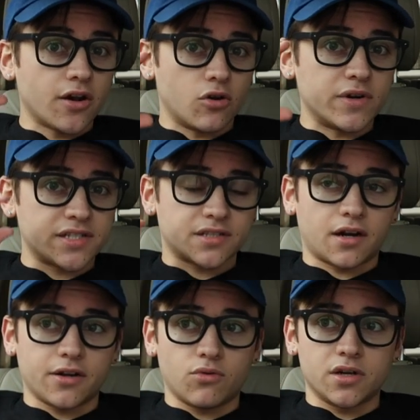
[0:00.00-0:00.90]
always
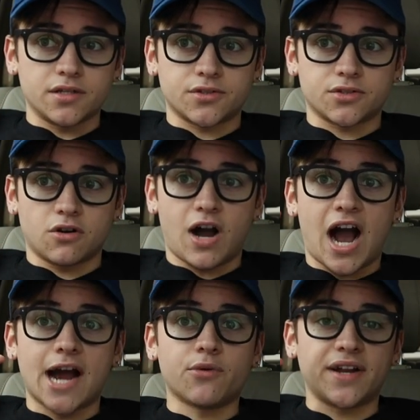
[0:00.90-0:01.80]
thought it was, so
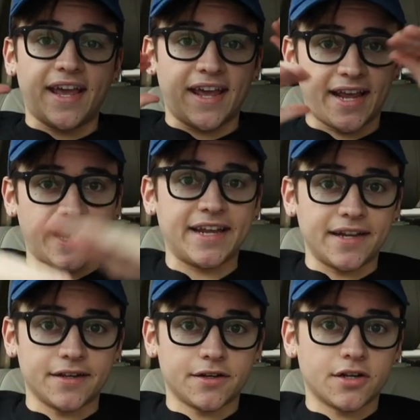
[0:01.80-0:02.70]
I would hate